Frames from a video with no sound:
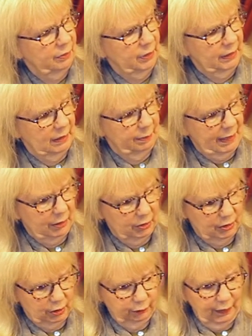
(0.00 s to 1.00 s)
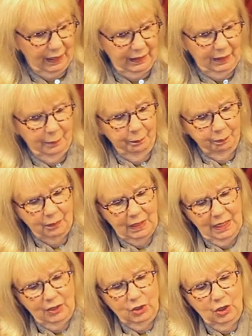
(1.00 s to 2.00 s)
Everything about her is fine.
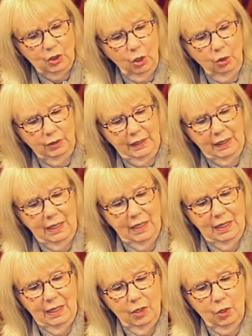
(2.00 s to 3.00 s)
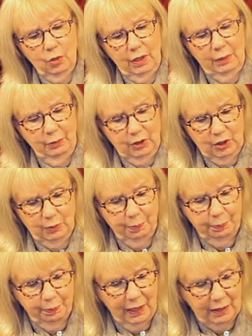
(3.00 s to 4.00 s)
And she's holding her, which
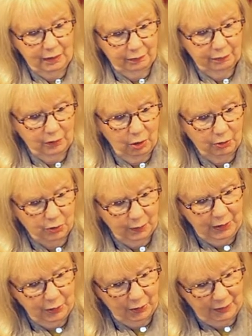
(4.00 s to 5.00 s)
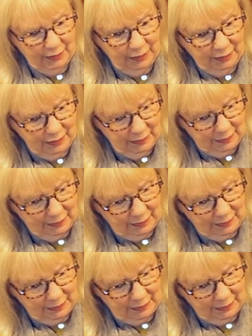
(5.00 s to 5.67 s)
is part of, goes with her in the, in